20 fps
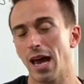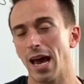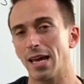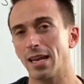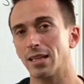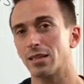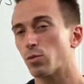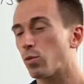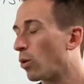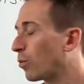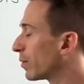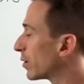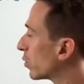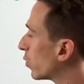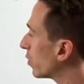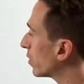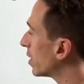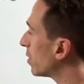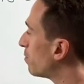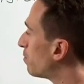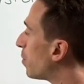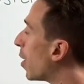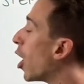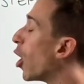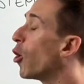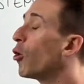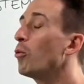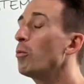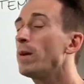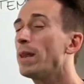And it's what we call the
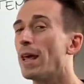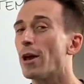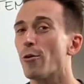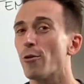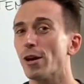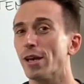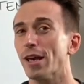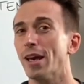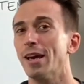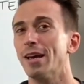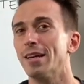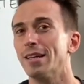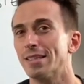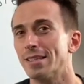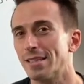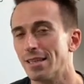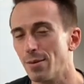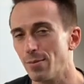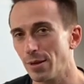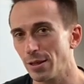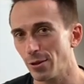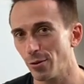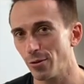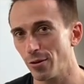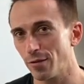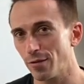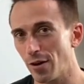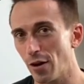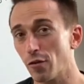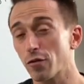pulmonary
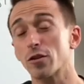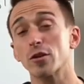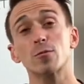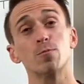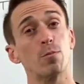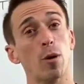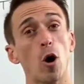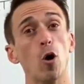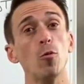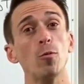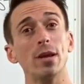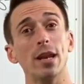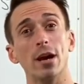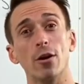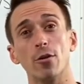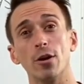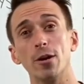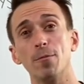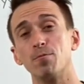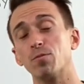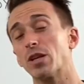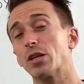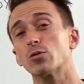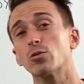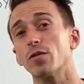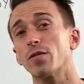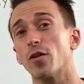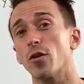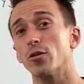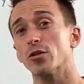semilunar valve, because pulmonary
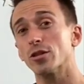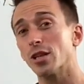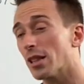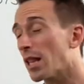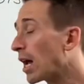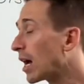is referring to